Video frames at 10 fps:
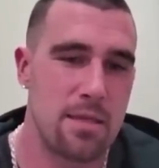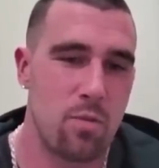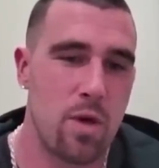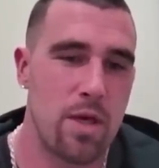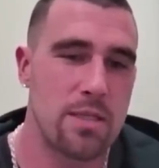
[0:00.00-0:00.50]

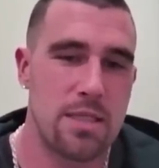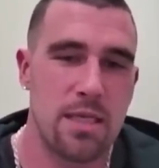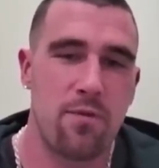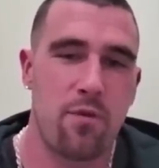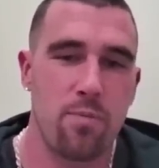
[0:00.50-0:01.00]
what it
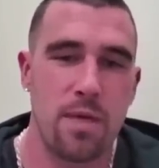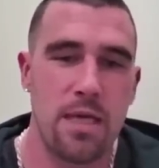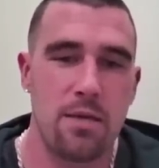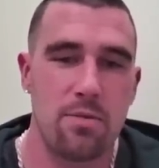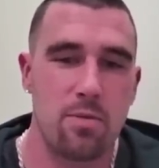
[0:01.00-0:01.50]
did for
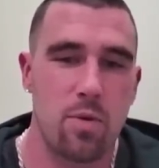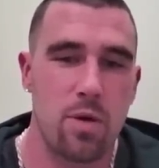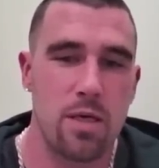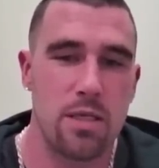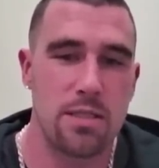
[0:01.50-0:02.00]
me
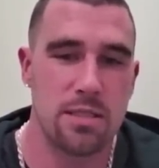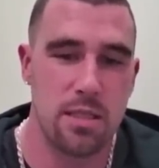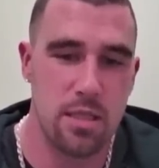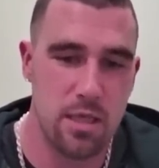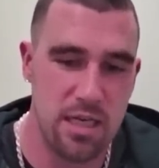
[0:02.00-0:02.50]
was
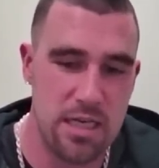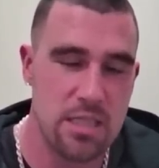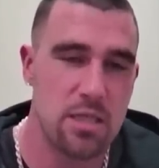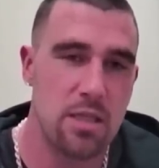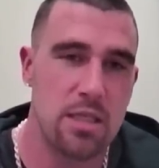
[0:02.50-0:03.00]

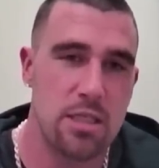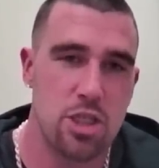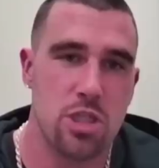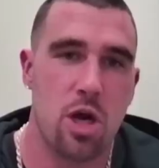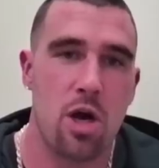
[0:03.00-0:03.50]
initially
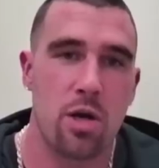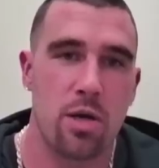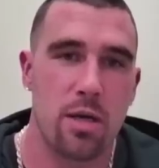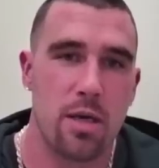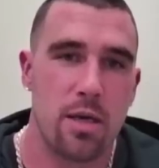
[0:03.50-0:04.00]
start
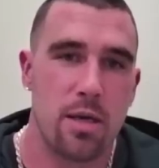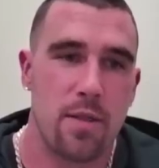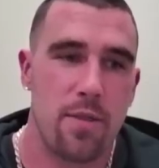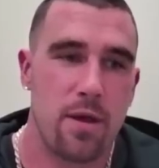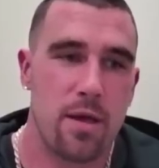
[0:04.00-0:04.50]

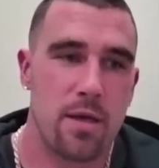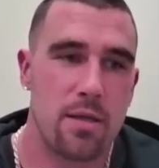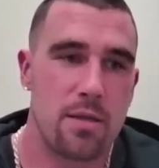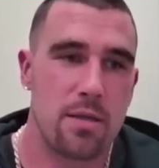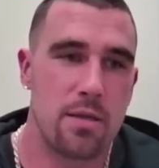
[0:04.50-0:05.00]

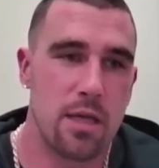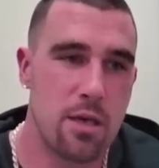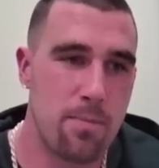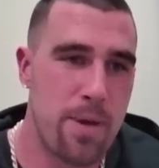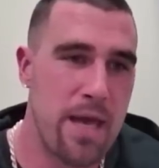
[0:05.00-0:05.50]
the the
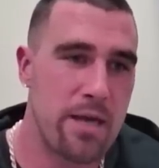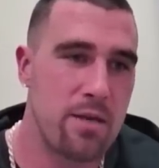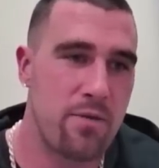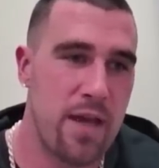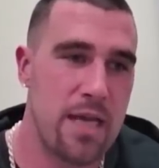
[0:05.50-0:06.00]

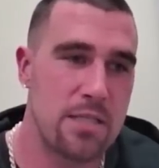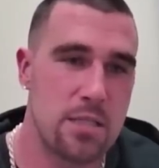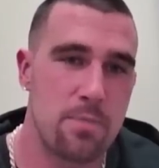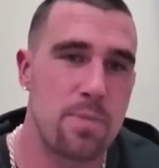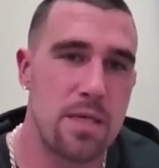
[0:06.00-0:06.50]
competitive edge
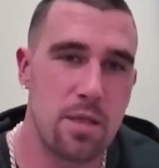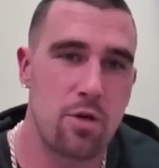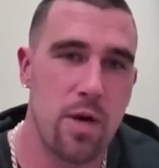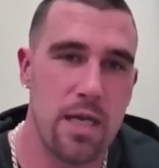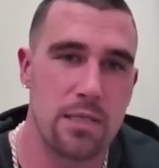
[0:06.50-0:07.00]
to be the
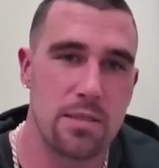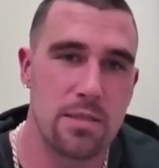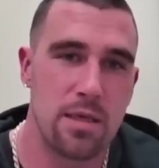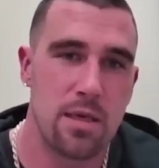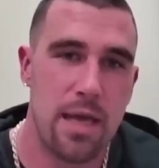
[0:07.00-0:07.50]
greatest.
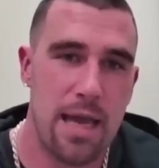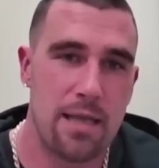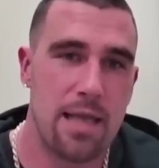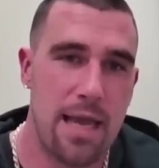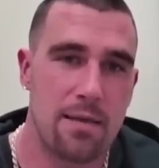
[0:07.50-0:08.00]
At
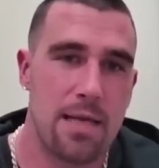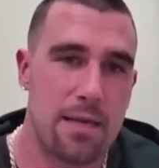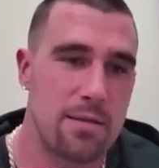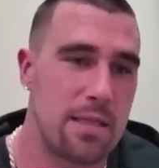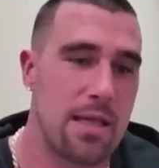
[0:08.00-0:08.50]
at, at,
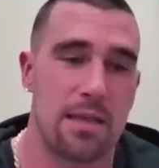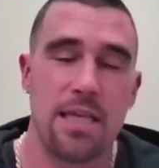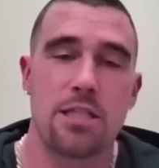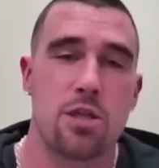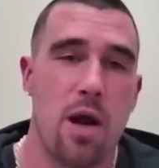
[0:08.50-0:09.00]
at
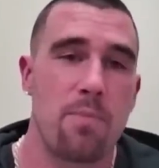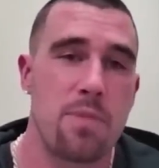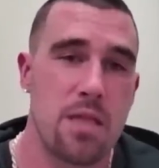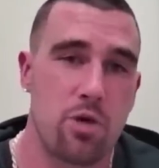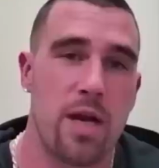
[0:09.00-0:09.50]
least try and
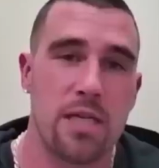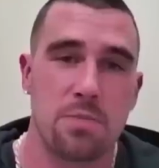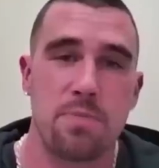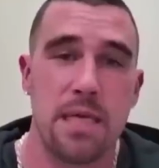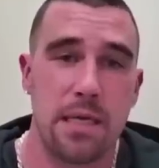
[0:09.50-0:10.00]
be the
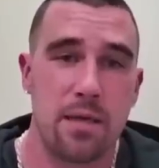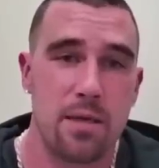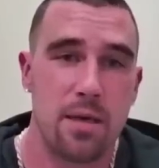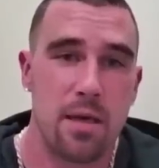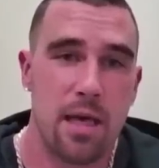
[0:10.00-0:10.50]
greatest me,
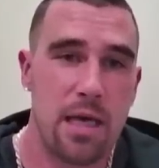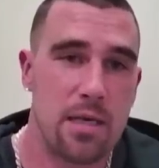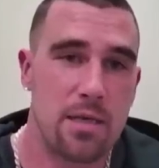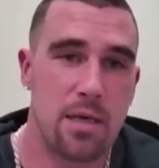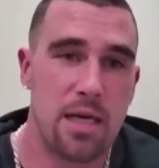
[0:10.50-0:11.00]

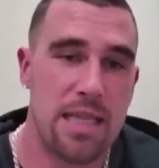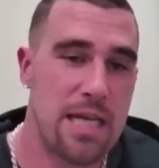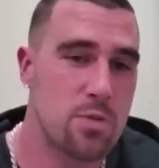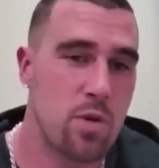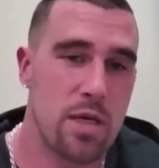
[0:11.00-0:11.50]
and uh, and
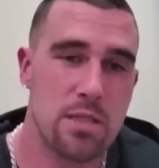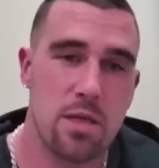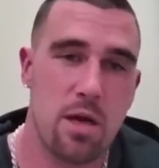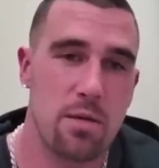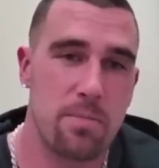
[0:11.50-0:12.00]
that's where it started,